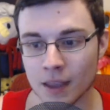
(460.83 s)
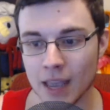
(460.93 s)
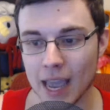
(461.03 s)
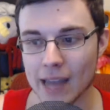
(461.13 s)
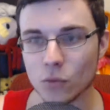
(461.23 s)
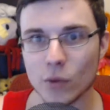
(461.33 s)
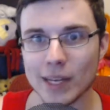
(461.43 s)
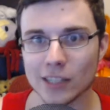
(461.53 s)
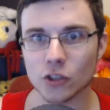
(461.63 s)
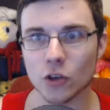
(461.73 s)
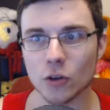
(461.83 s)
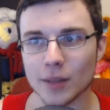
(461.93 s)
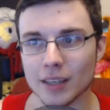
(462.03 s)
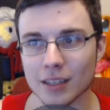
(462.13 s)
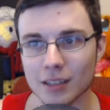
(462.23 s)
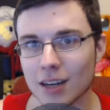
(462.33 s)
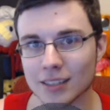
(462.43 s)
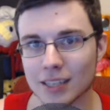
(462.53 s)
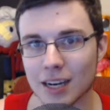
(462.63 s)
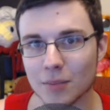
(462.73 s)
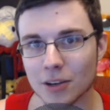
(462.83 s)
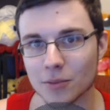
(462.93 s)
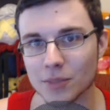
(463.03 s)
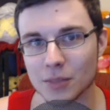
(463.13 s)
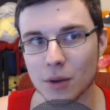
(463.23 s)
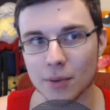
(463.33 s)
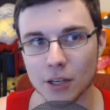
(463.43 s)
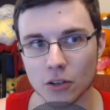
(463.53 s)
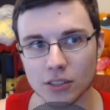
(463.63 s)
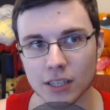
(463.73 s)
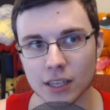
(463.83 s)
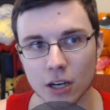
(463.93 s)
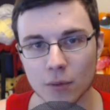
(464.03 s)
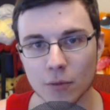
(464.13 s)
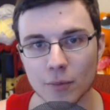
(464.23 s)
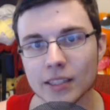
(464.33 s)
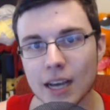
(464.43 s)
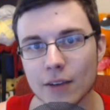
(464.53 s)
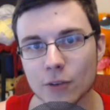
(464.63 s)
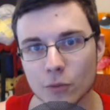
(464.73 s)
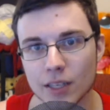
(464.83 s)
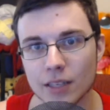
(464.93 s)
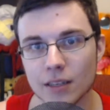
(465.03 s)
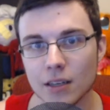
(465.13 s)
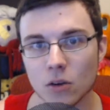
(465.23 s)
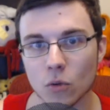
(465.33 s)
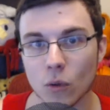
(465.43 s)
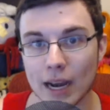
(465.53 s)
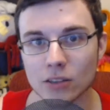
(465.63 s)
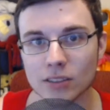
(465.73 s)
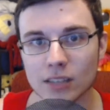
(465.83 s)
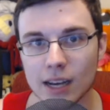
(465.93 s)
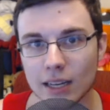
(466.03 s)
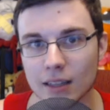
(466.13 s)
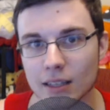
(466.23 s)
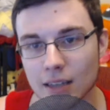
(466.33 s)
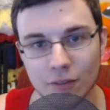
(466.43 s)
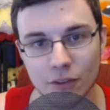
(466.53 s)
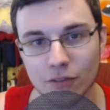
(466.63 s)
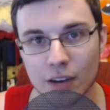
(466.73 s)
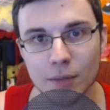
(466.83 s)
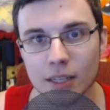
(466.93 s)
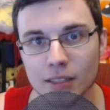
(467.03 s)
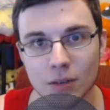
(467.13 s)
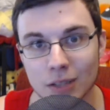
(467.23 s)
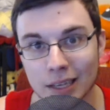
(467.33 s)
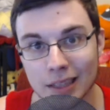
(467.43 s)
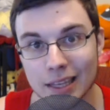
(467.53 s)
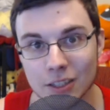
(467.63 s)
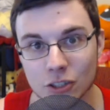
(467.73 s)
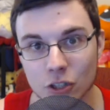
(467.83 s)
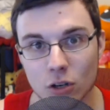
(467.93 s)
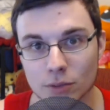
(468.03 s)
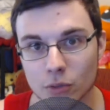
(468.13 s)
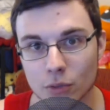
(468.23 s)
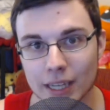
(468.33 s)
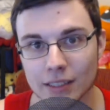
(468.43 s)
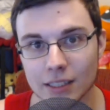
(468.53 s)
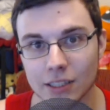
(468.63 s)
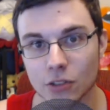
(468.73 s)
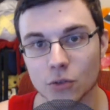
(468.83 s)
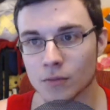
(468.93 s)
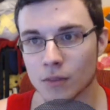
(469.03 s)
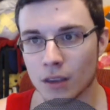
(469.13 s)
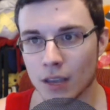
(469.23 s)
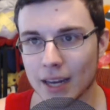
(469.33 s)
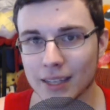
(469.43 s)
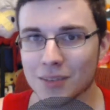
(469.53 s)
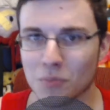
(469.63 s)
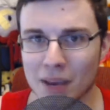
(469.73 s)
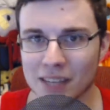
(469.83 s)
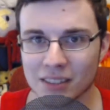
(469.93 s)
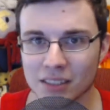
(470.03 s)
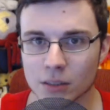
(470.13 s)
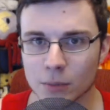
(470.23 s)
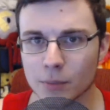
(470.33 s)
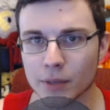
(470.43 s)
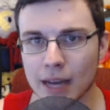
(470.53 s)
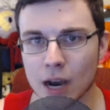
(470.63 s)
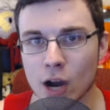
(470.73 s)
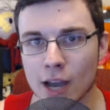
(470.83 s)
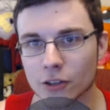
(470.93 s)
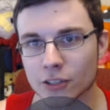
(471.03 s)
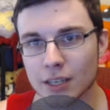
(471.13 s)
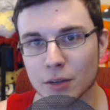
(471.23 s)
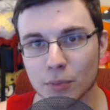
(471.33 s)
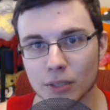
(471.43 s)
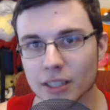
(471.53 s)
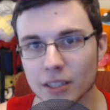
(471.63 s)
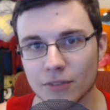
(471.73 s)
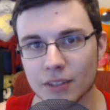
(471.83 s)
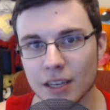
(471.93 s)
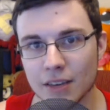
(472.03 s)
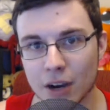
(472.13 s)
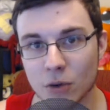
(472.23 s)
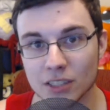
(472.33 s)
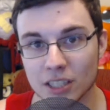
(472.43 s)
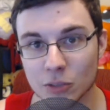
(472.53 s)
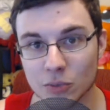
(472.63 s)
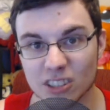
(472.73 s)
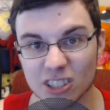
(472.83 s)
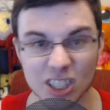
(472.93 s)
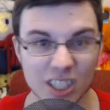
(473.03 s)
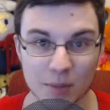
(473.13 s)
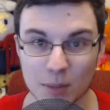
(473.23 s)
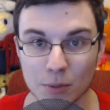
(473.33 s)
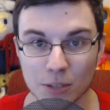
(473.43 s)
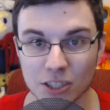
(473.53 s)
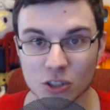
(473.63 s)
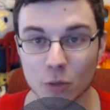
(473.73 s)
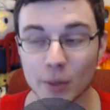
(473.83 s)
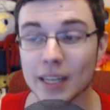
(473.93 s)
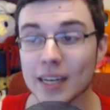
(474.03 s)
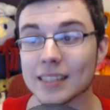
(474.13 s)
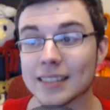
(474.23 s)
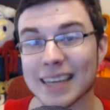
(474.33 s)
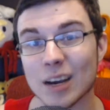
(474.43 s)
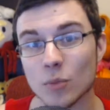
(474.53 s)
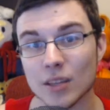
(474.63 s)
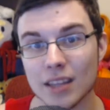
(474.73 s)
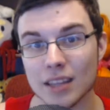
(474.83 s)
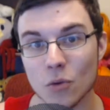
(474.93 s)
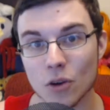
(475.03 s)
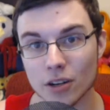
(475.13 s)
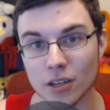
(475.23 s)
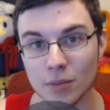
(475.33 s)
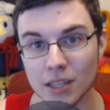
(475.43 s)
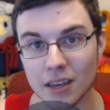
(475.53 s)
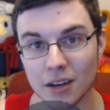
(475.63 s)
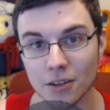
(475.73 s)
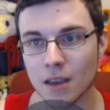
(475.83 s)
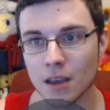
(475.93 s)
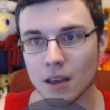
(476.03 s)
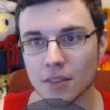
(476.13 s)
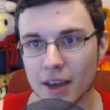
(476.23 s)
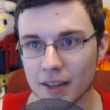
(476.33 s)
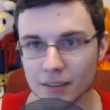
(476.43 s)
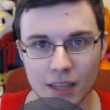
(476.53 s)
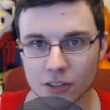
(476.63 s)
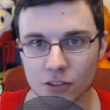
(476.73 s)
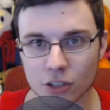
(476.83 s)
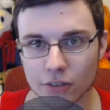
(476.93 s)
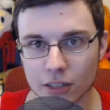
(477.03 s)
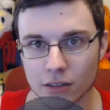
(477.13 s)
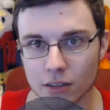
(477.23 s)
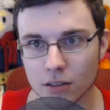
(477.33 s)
And we didn't show up in the allotted time period because he probably called us like a couple minutes after we went outside, and then after 5 minutes they were like they didn't show up, so we got DQ'd. And it didn't make sense to me, but now I understand completely. If I was in his position and people didn't show up and they didn't tell me that they weren't going to be there, that they deserve it.